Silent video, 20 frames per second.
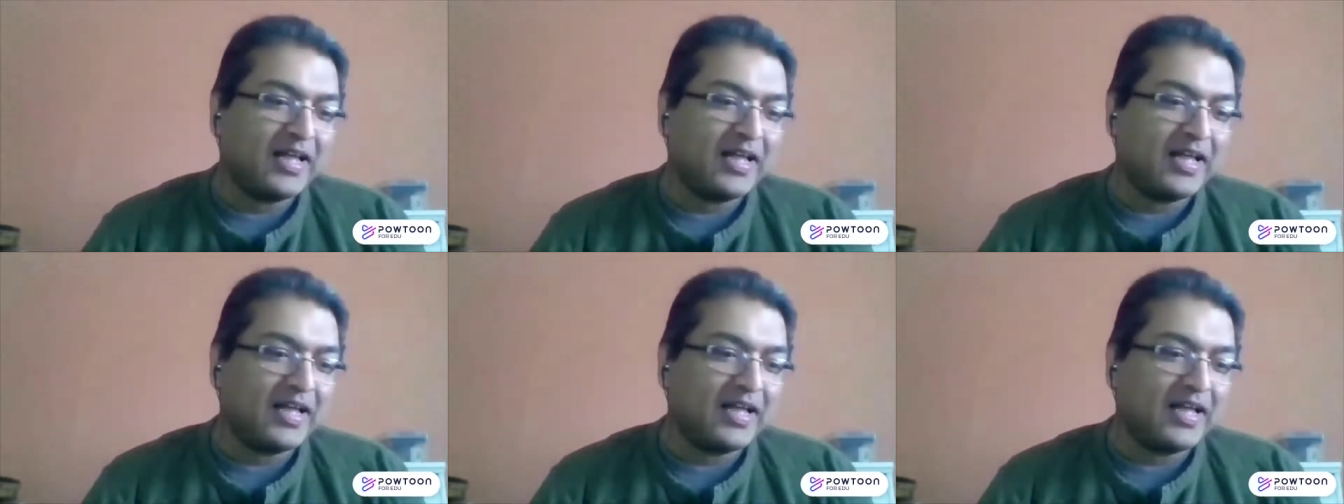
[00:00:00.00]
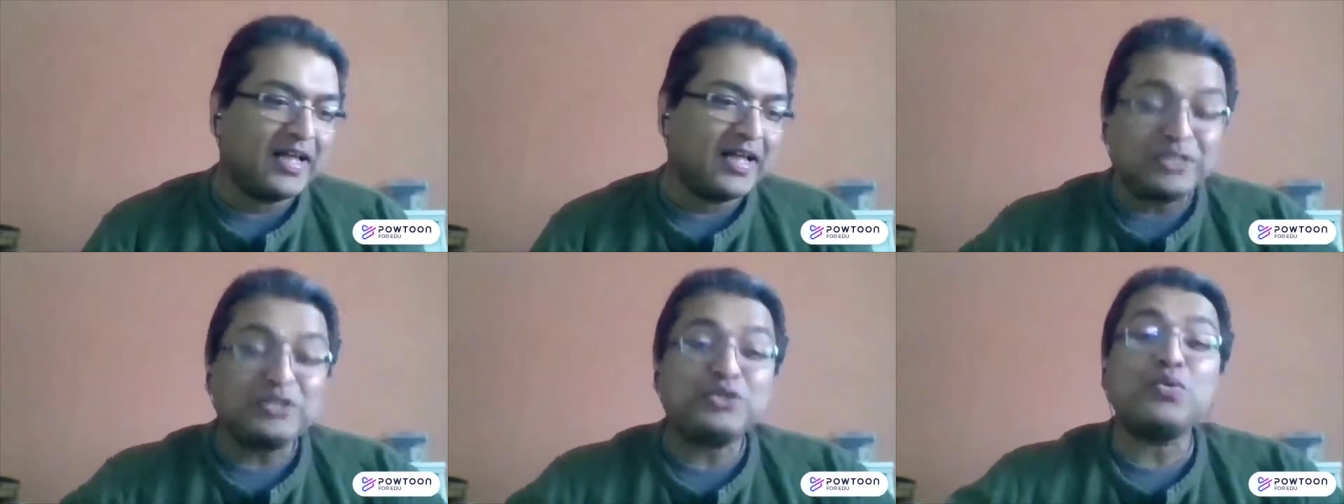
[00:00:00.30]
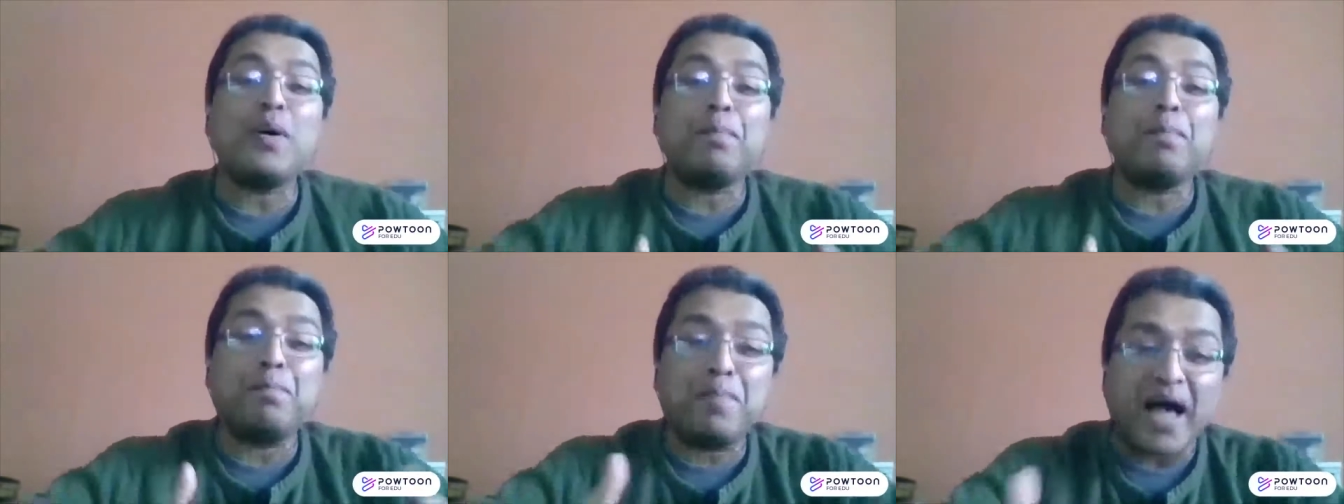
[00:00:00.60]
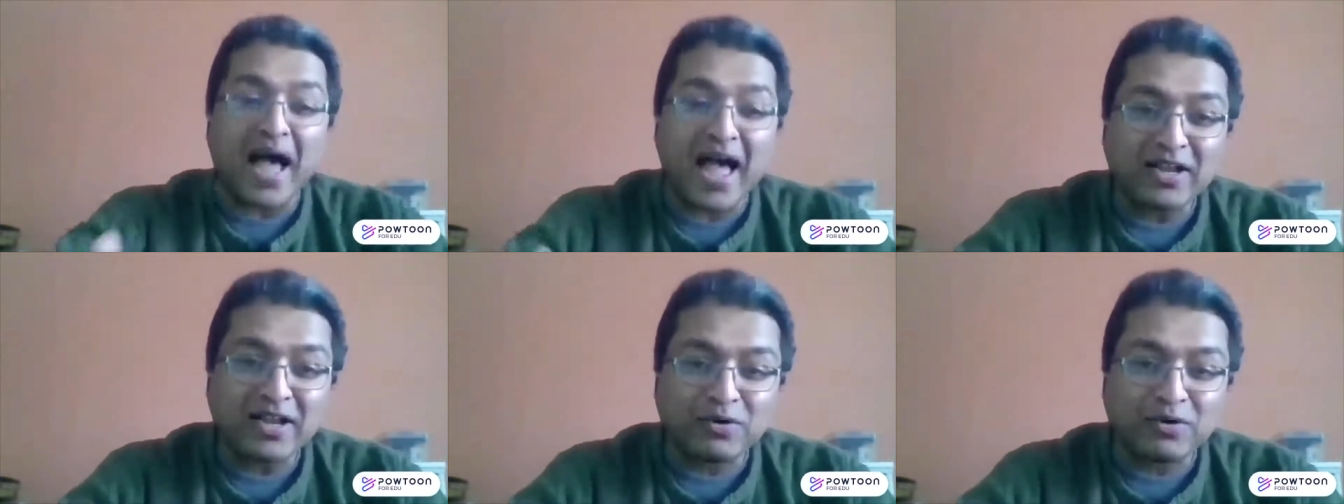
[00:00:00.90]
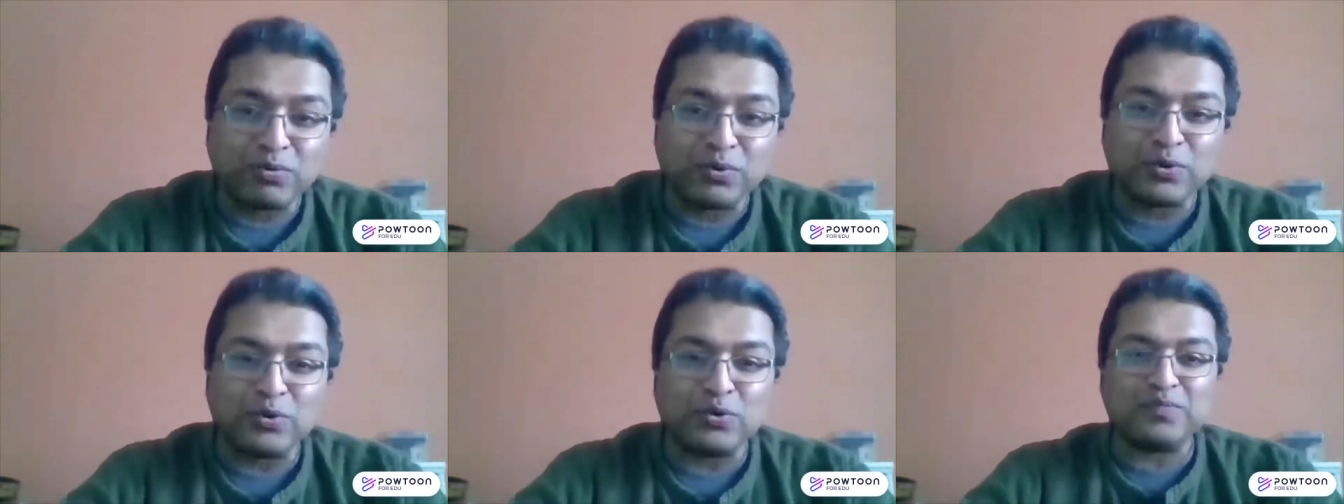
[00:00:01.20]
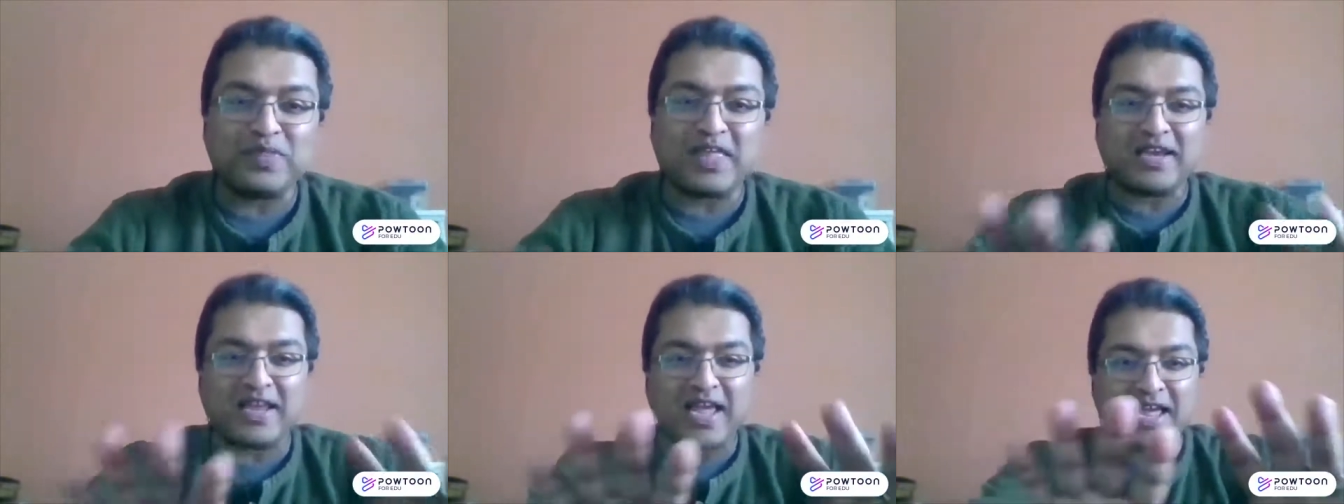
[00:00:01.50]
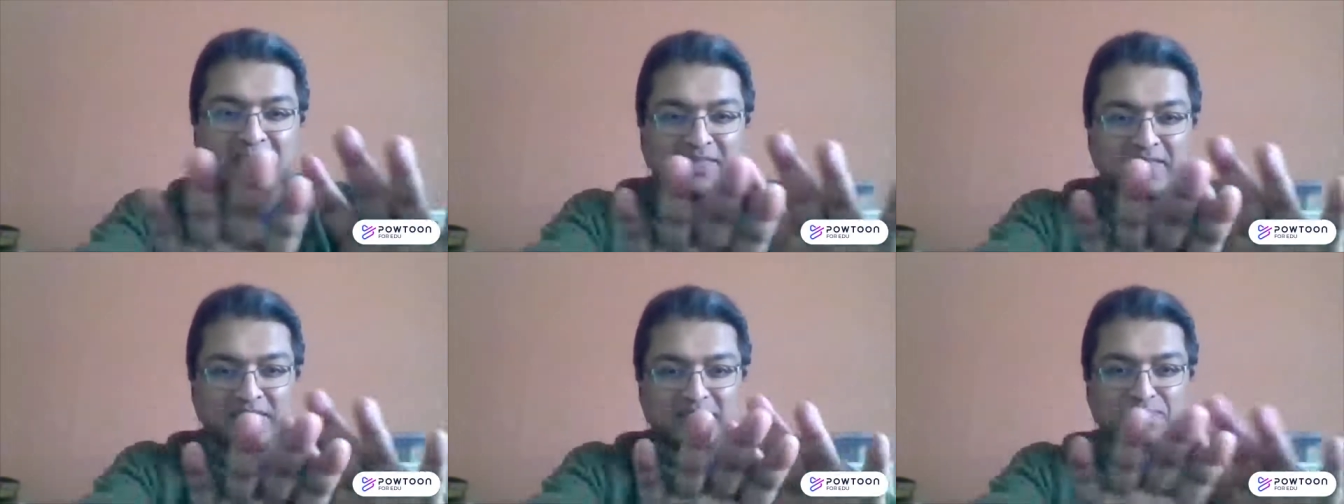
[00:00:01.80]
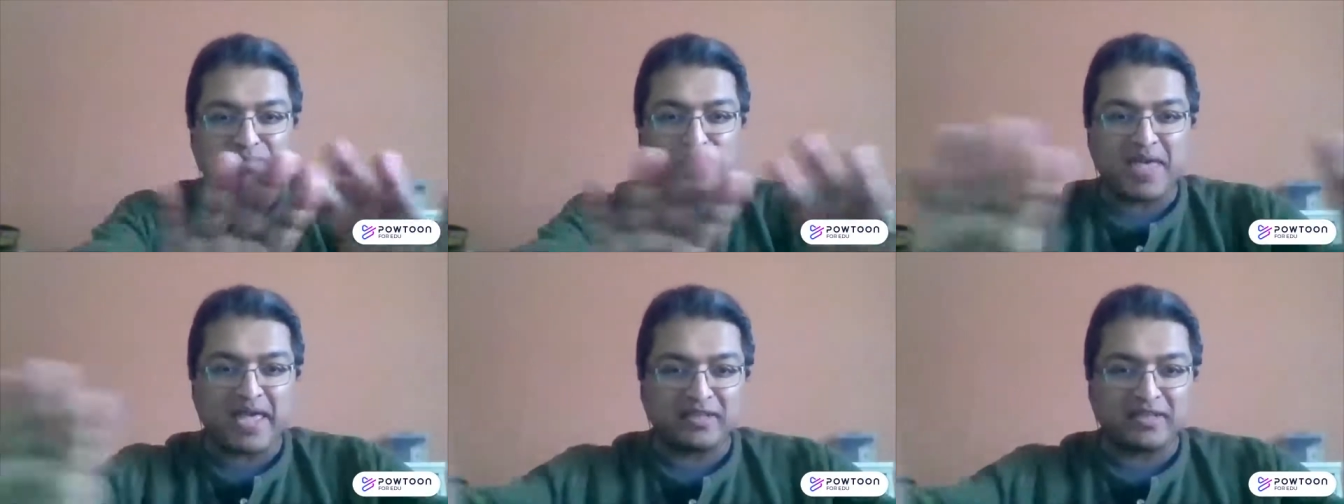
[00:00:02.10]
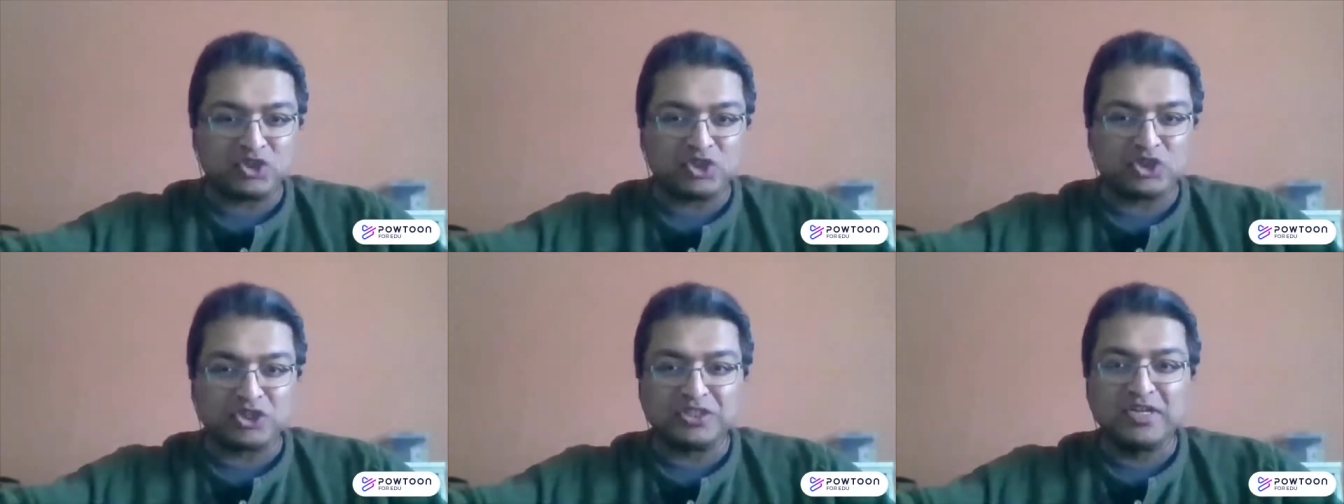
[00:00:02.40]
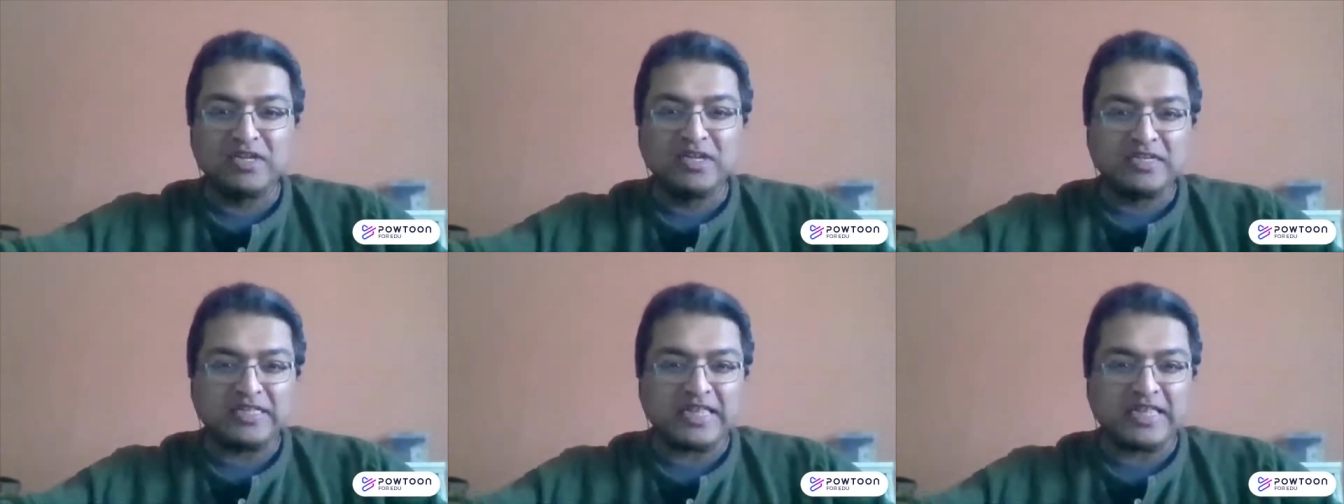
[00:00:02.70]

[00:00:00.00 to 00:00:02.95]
uh, into a back room that had this bench